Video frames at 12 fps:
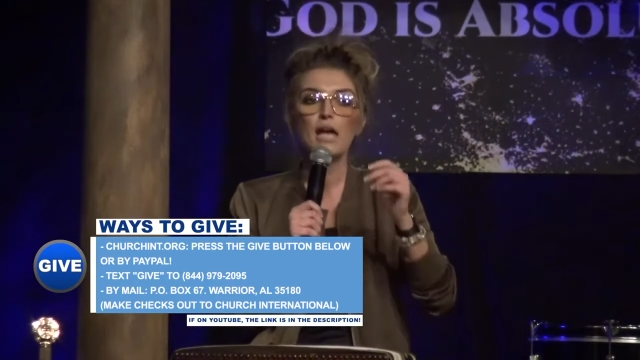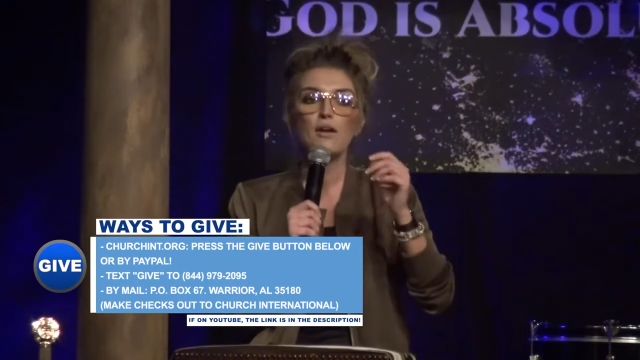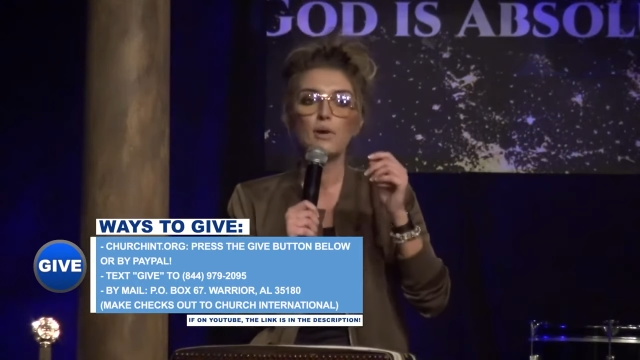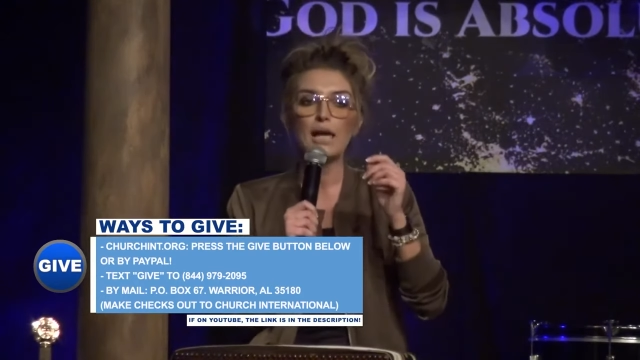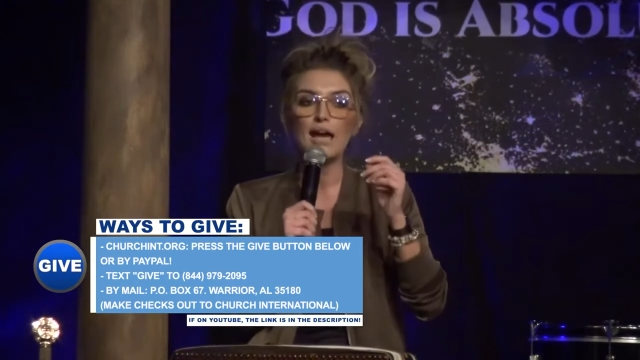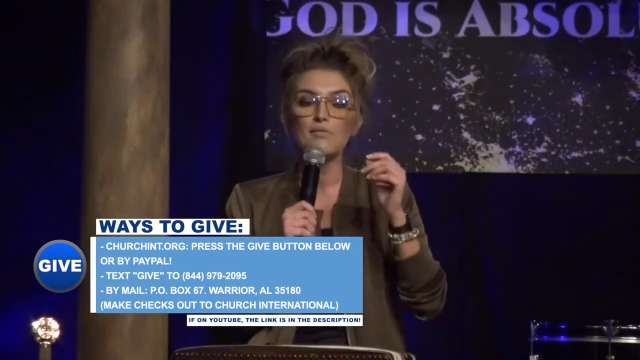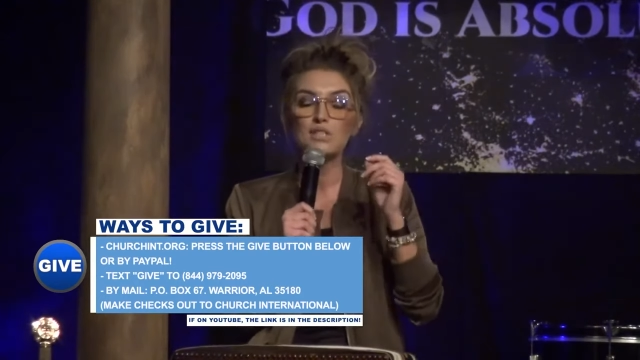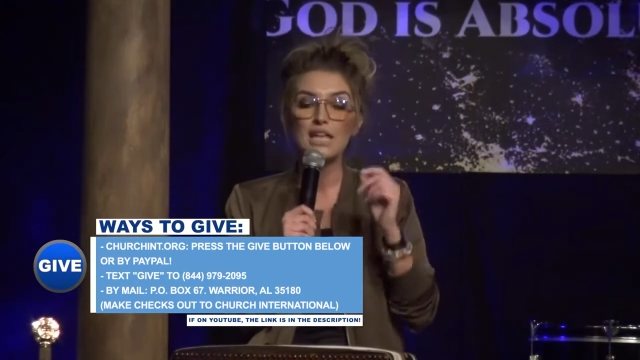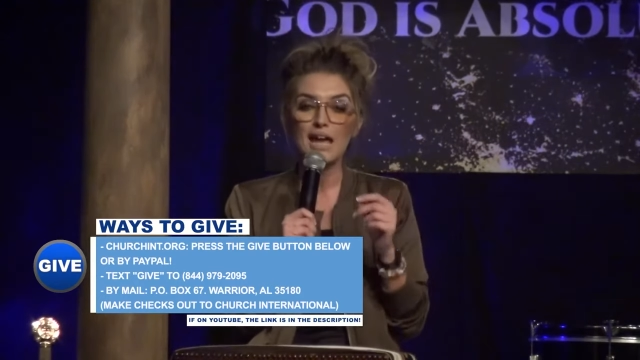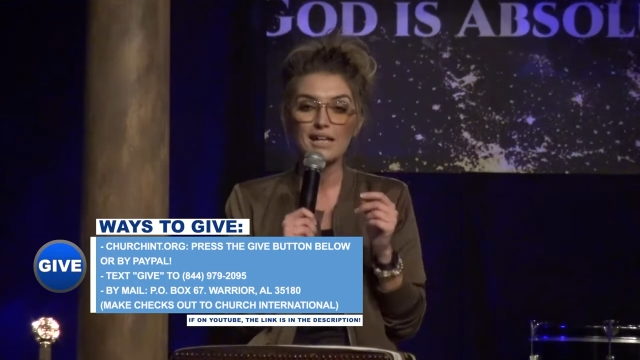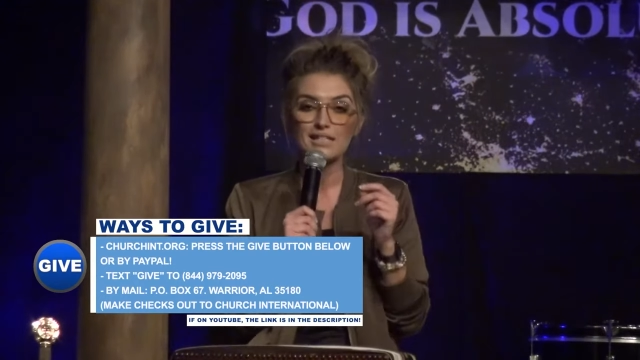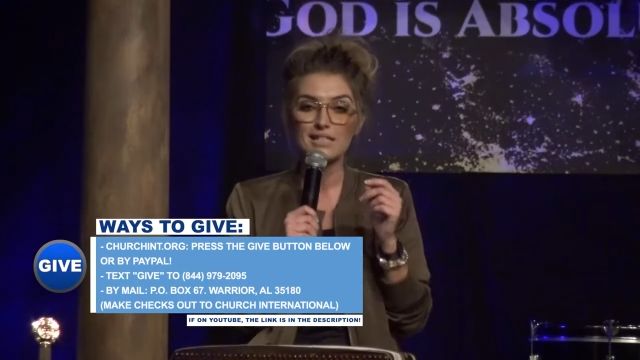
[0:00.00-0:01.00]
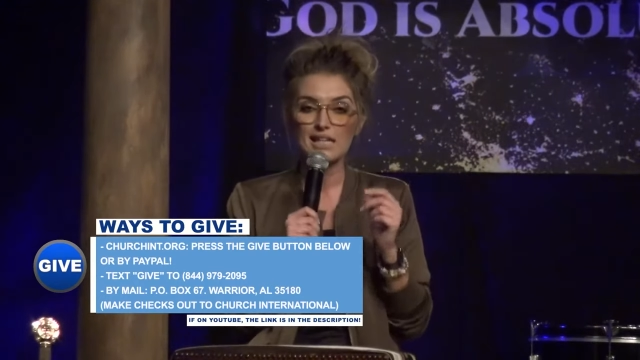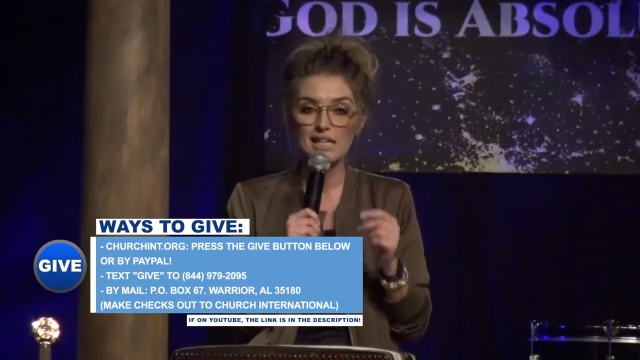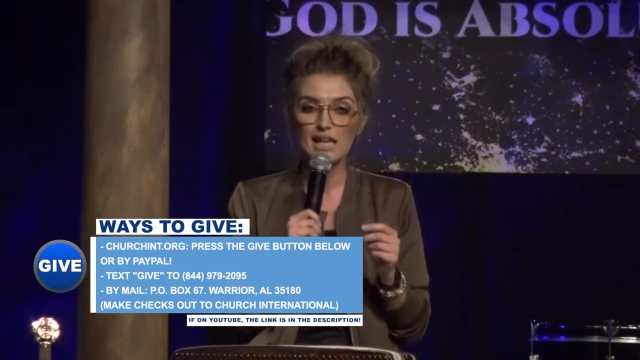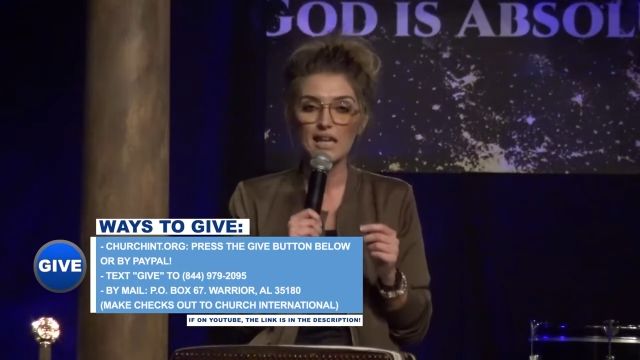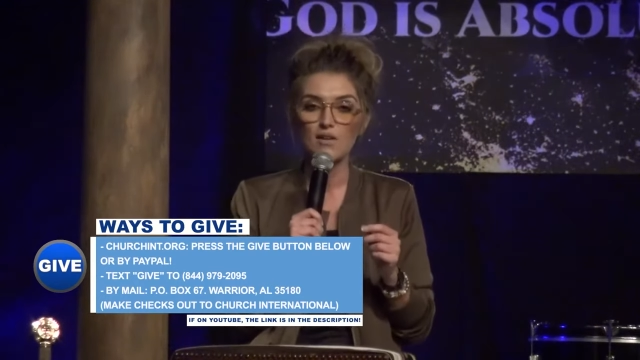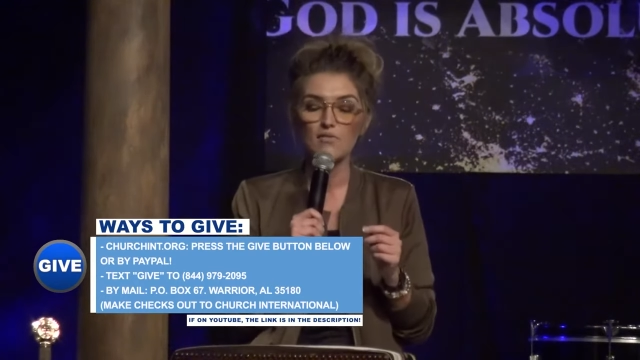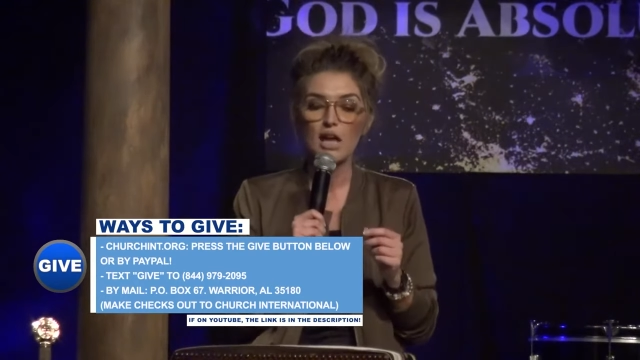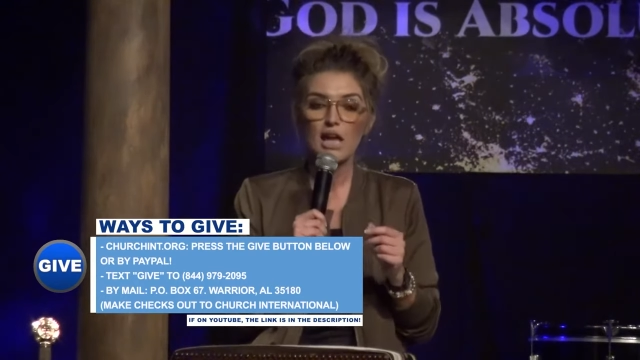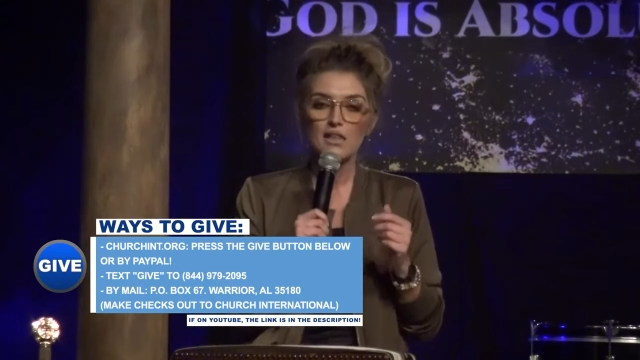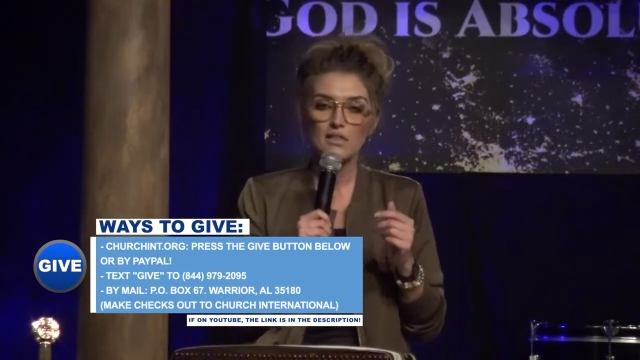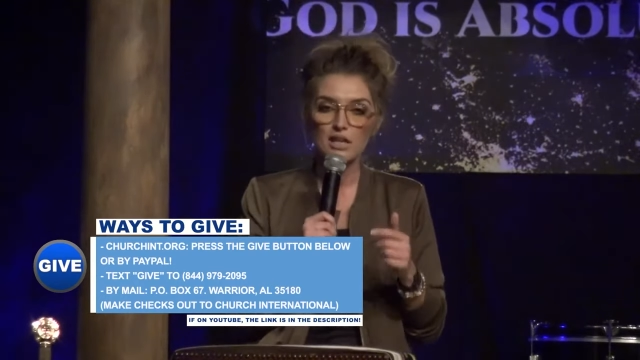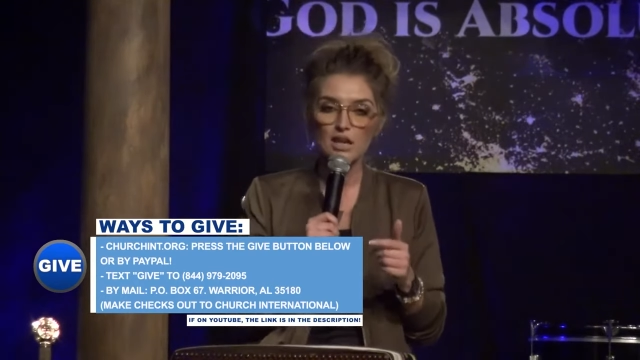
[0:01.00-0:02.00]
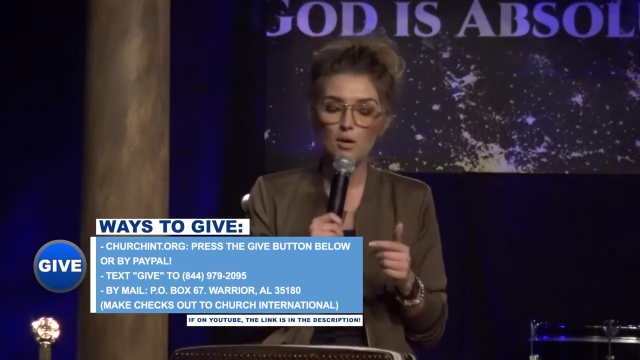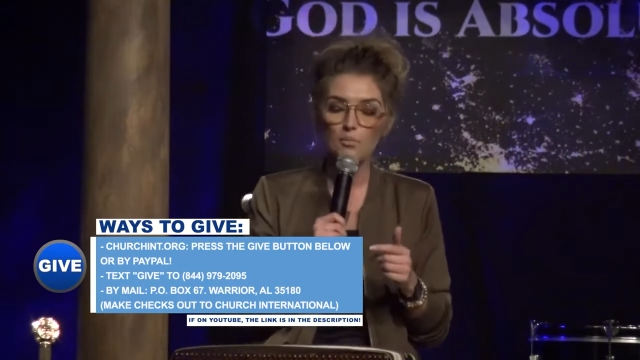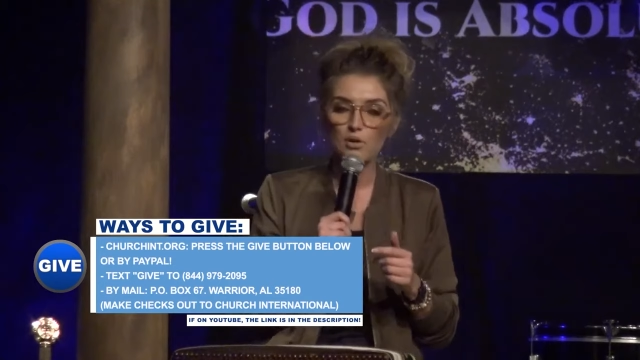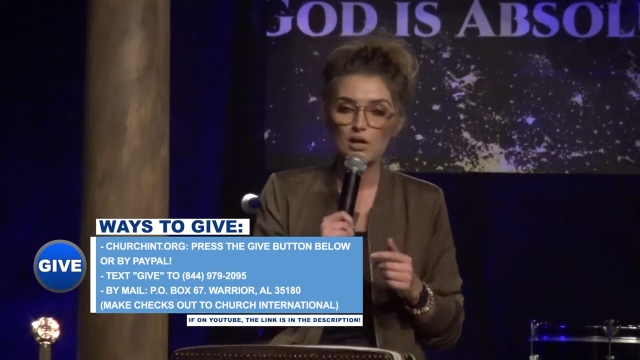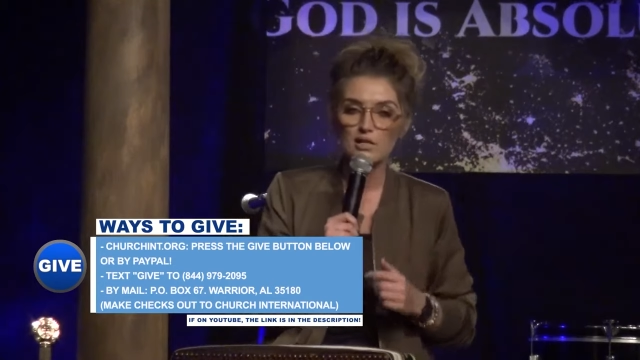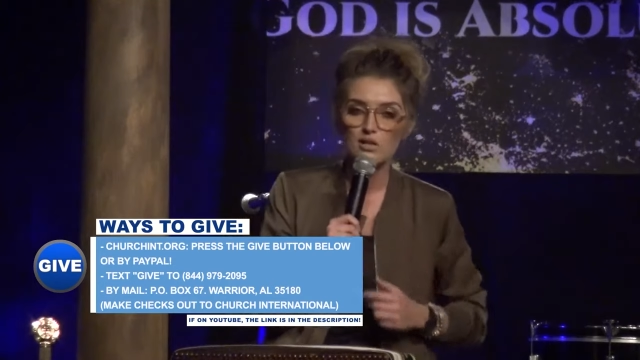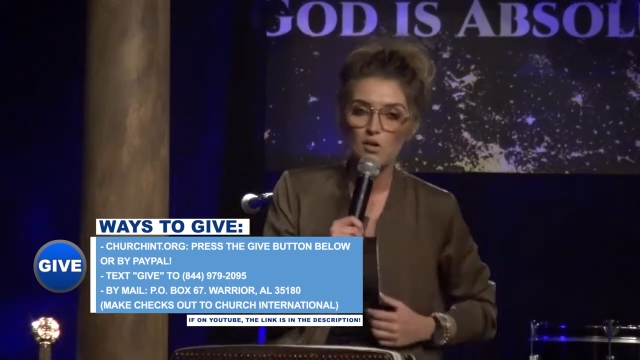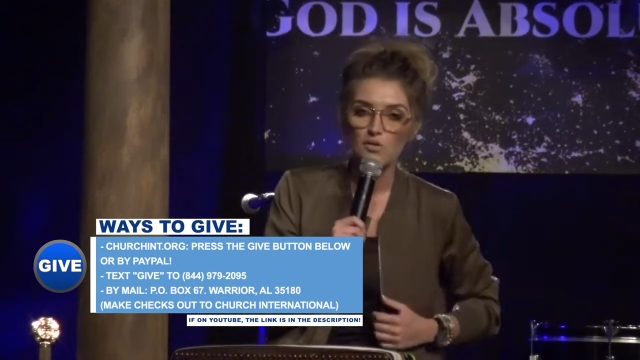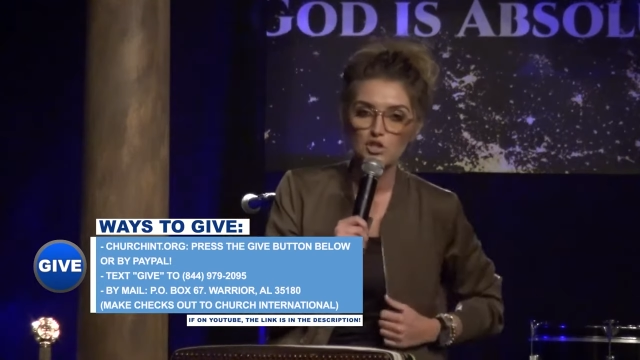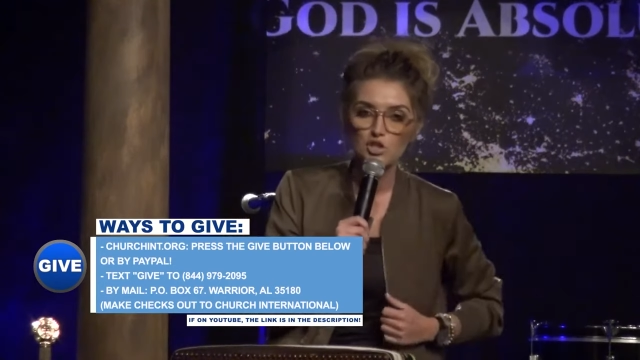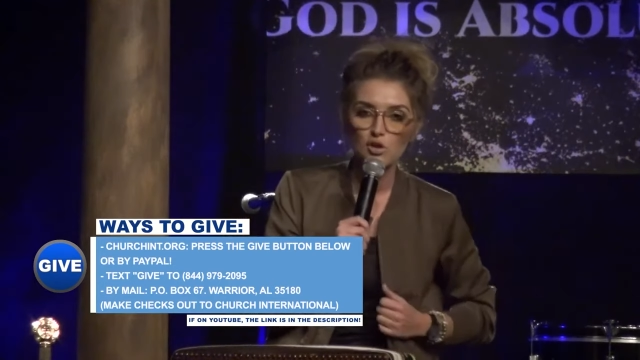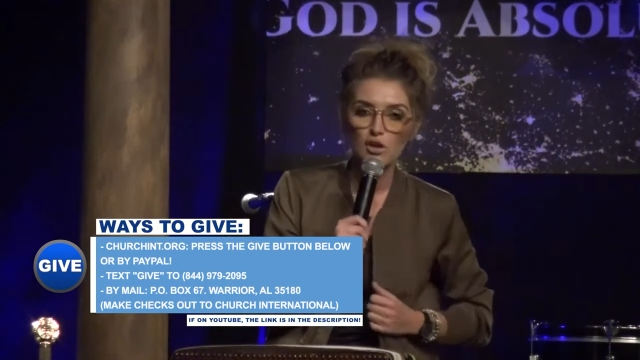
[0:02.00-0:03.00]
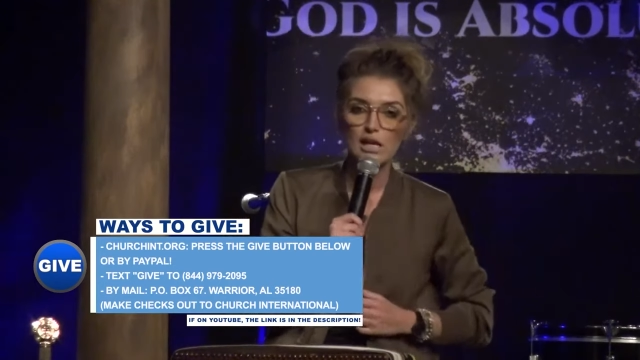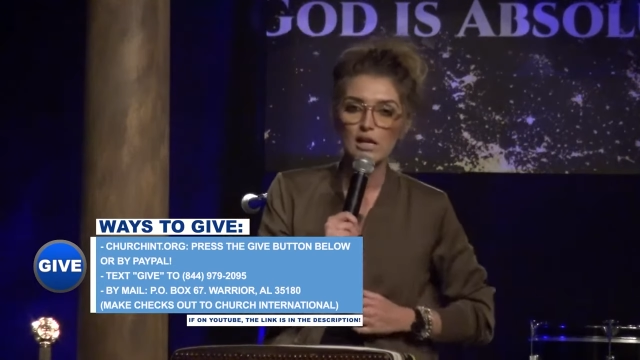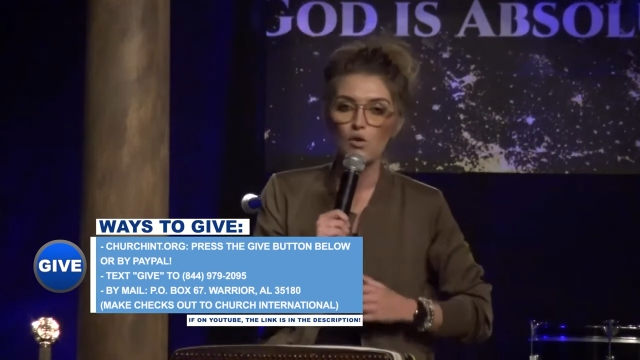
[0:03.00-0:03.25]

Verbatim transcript: We have text to give, and the number is on the screen,